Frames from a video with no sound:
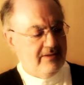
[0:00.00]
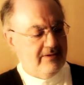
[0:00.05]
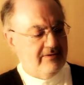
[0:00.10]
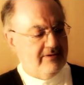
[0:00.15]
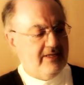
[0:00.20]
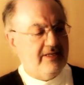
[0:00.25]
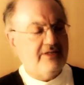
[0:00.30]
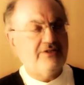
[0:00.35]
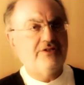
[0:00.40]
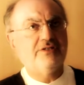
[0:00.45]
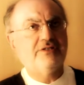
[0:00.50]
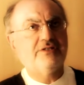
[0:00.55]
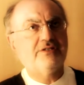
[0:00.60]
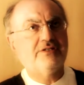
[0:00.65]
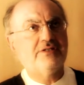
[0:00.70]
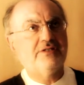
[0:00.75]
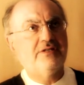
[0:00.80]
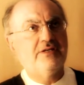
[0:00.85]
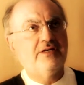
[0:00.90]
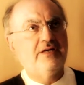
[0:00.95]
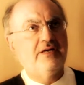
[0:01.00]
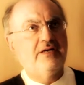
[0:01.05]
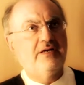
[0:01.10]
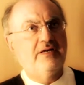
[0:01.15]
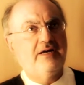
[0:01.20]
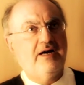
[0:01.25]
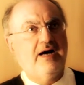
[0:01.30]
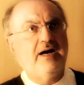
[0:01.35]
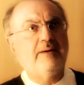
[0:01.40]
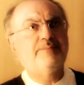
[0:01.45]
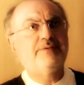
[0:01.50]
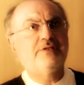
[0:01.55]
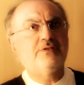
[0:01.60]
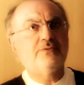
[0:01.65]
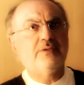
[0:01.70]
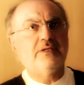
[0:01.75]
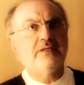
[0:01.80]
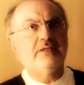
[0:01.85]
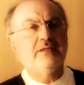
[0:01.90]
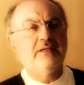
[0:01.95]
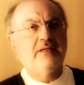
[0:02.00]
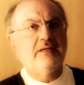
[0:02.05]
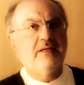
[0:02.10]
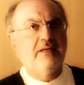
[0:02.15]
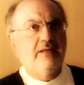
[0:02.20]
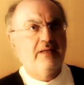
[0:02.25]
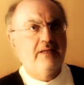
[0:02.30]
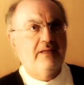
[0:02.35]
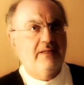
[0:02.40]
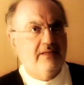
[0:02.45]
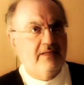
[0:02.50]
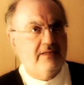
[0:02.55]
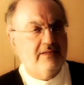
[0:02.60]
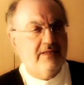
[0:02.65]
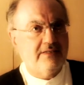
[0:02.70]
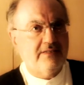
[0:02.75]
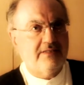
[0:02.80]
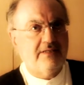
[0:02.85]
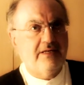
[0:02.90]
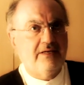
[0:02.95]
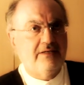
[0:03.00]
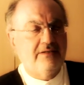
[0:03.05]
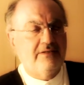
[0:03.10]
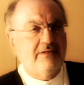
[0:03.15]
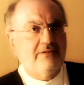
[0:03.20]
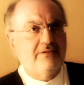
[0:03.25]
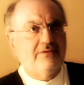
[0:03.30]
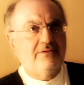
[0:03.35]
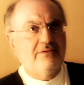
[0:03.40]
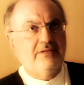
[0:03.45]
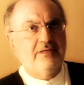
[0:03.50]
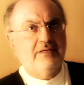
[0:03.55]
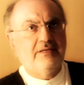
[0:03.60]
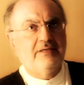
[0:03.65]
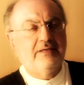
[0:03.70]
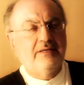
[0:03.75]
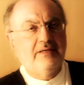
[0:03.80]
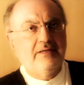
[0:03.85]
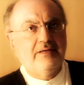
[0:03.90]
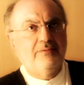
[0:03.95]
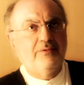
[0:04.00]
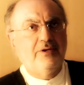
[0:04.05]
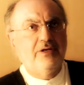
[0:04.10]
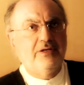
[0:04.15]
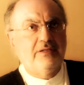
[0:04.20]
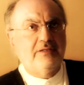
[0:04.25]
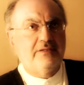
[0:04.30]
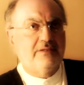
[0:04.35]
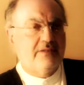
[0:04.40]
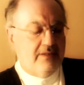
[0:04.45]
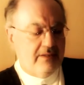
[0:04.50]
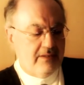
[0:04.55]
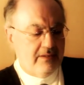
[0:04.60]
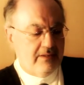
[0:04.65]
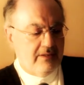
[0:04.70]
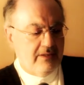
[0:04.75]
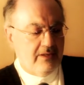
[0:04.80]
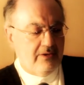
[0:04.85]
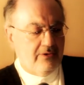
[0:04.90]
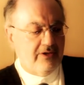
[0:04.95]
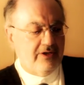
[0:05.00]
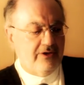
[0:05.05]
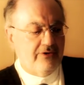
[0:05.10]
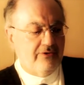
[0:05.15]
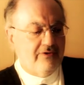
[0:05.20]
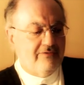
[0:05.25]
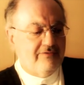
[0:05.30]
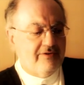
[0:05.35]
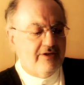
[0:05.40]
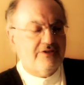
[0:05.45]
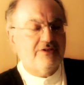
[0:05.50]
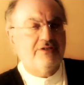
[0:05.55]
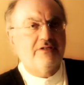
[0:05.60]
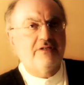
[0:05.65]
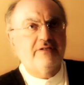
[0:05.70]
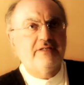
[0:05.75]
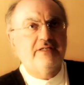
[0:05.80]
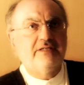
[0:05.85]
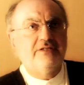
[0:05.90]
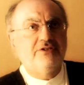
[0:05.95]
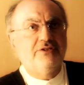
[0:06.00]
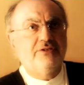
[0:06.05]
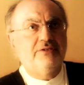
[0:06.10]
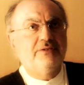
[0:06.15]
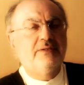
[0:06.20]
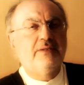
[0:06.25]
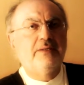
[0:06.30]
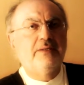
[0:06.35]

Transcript: religious upswell that has turned into a world or a universal religion